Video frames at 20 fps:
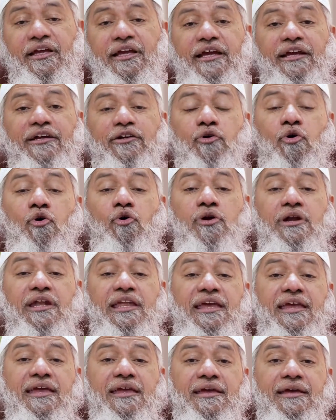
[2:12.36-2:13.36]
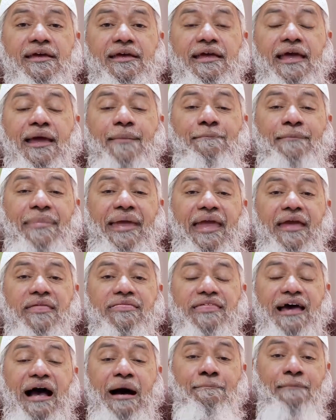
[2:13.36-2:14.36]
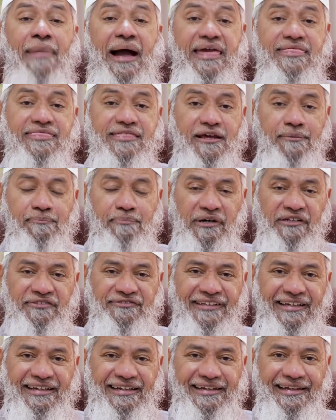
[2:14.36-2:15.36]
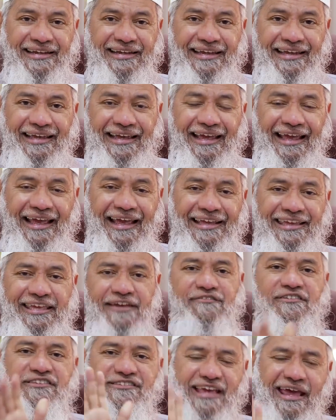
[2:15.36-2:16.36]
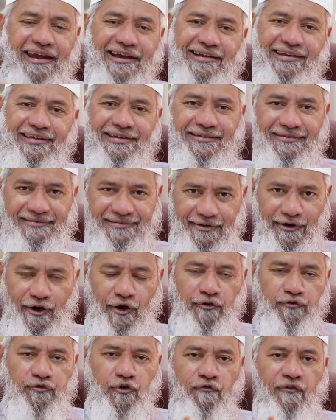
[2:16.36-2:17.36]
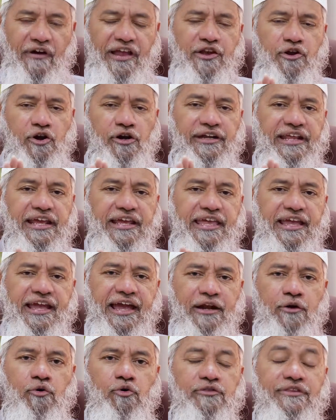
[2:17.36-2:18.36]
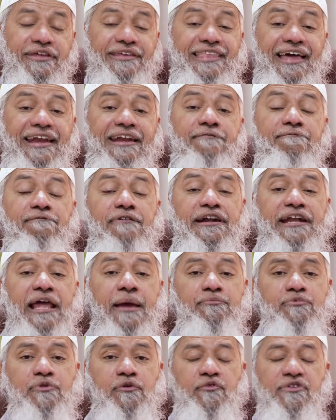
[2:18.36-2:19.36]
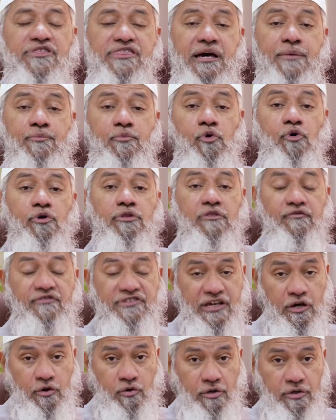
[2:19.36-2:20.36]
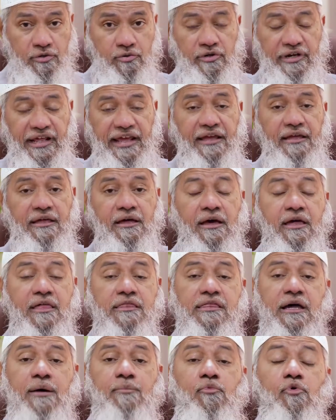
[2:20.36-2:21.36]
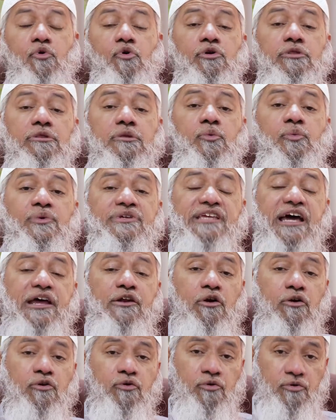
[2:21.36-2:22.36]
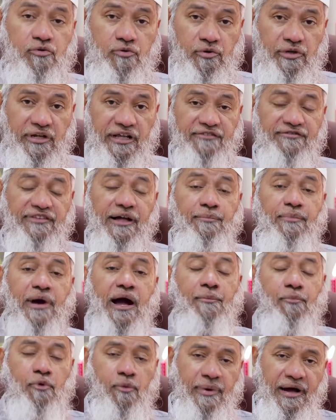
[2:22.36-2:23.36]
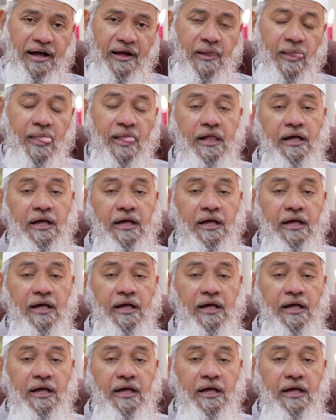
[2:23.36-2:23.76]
It only makes a miser person give in charity. So when you're taking an oath, there are different types of oaths. Some oaths which are good to take, some oaths which are not good to take, some are mubah.